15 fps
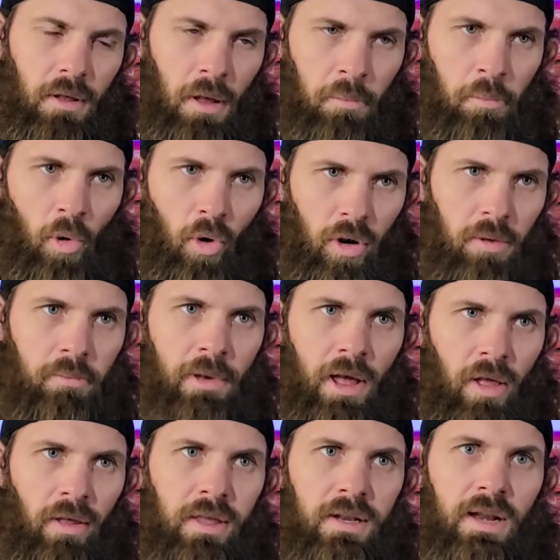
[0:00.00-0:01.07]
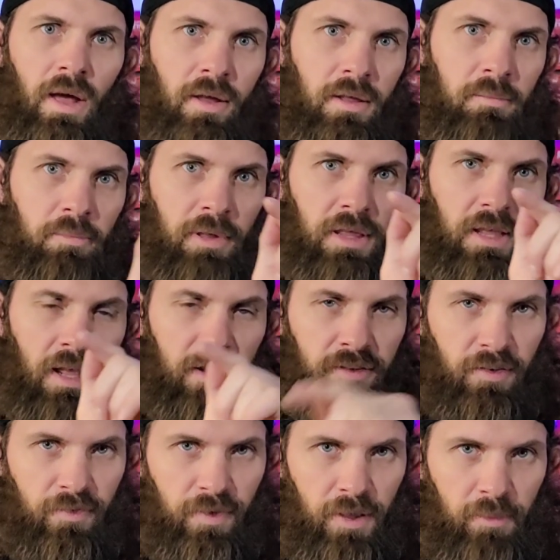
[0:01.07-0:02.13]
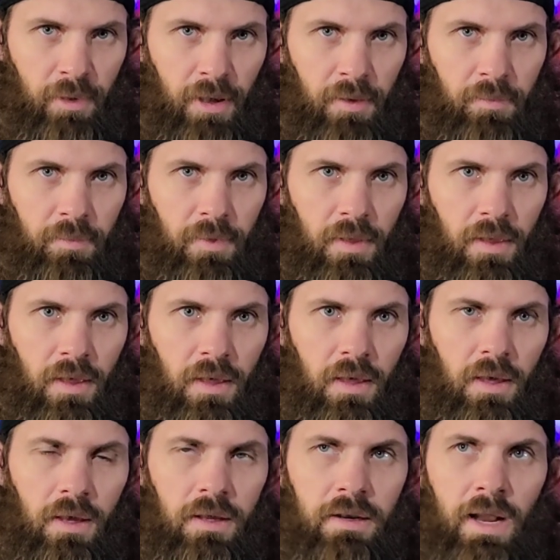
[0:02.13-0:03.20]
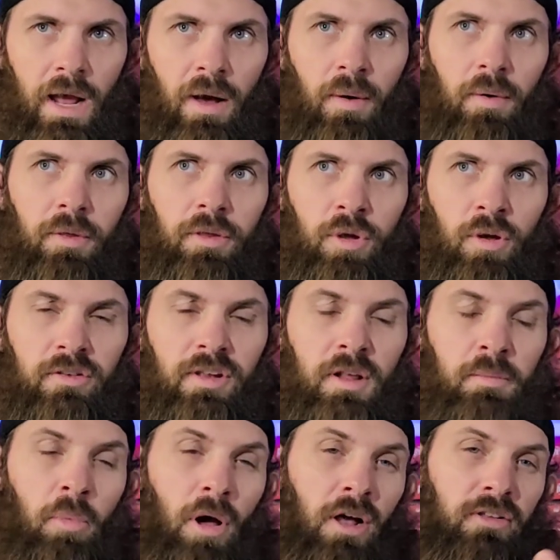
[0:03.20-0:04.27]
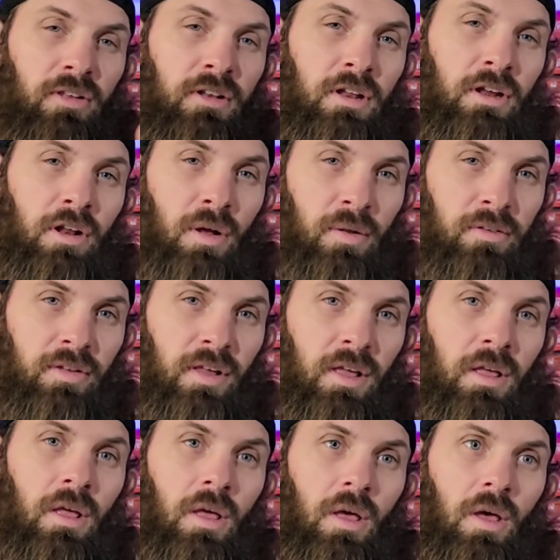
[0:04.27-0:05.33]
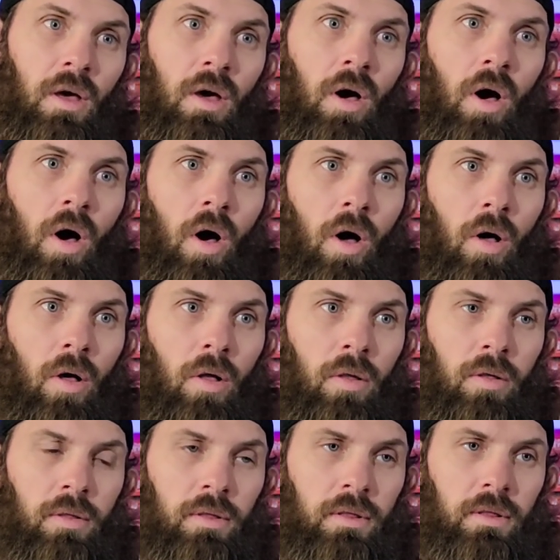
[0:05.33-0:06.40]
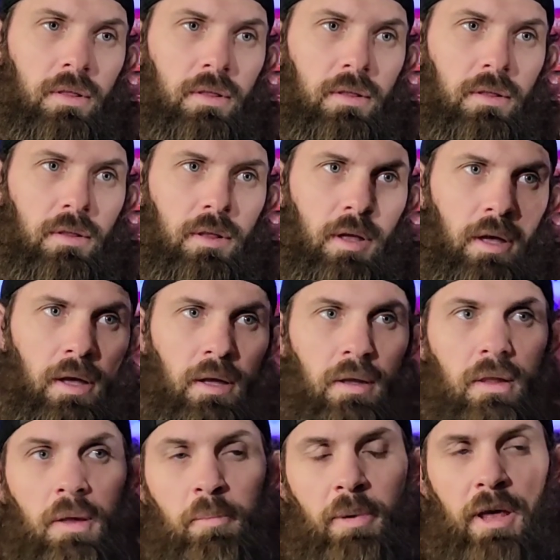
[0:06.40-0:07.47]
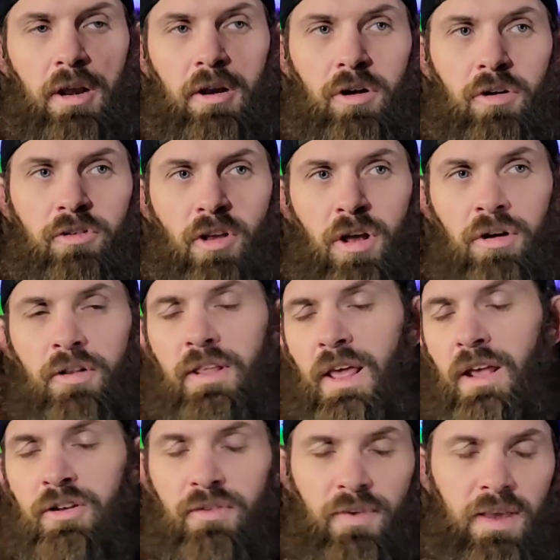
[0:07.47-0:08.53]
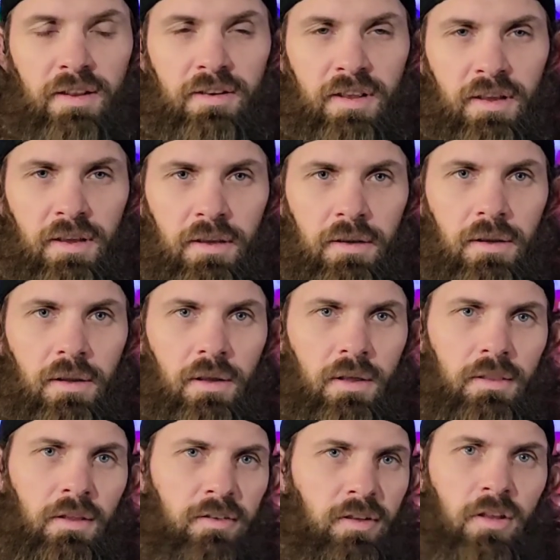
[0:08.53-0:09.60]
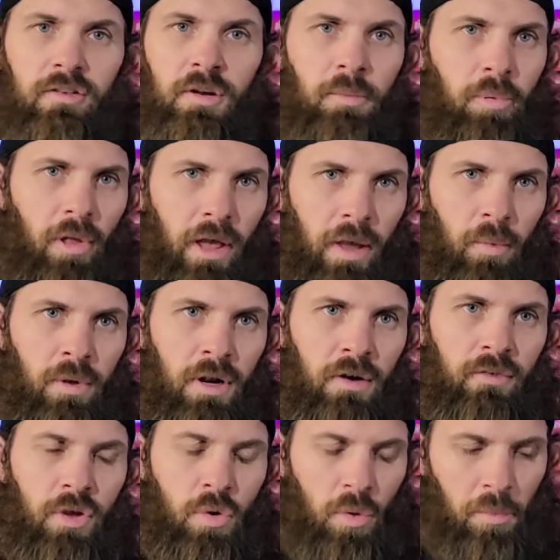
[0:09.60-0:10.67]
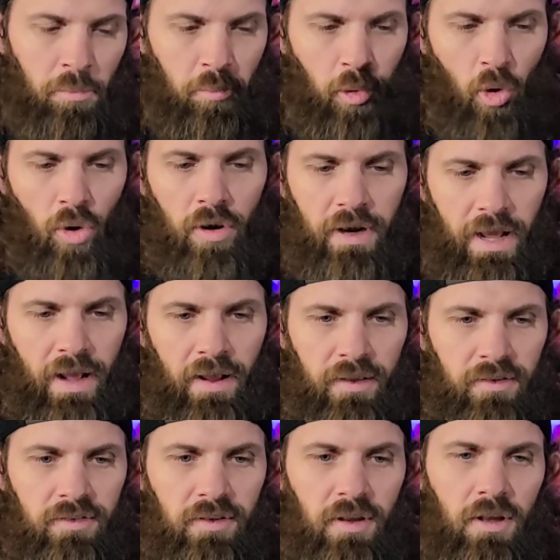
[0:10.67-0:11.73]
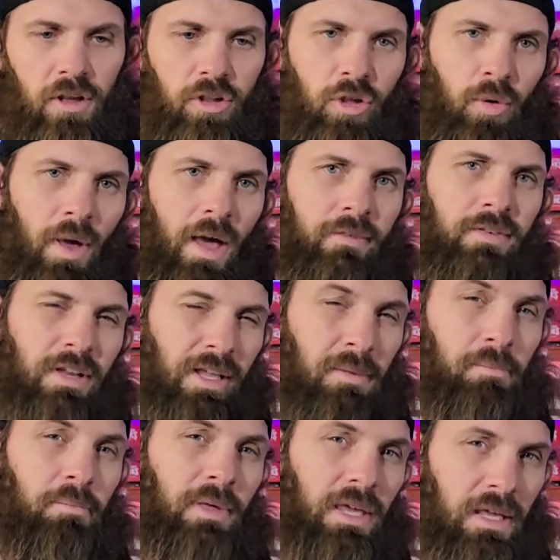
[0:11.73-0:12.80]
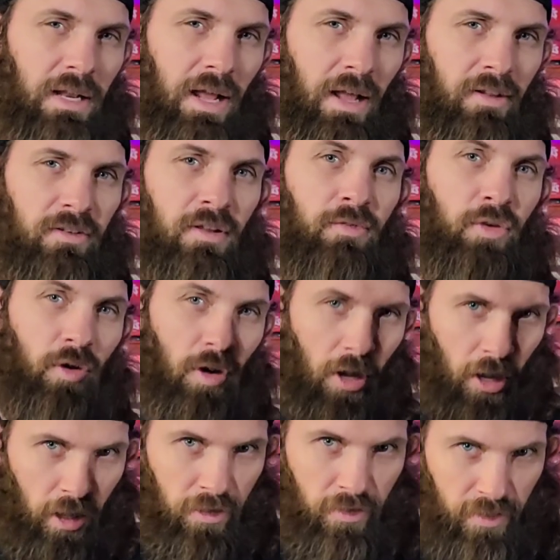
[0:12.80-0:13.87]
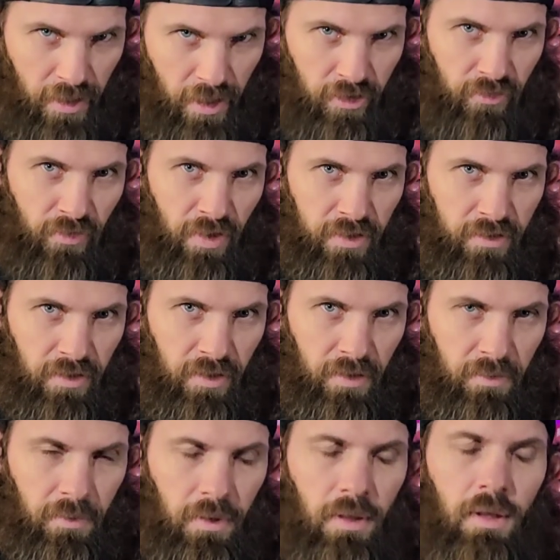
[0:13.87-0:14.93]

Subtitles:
A born male can now compete as a female. Now, USA Boxing did go and say all competitors under the age of 18, this doesn't apply. Whatever you were born as, you have to compete as if you're under the age of 18.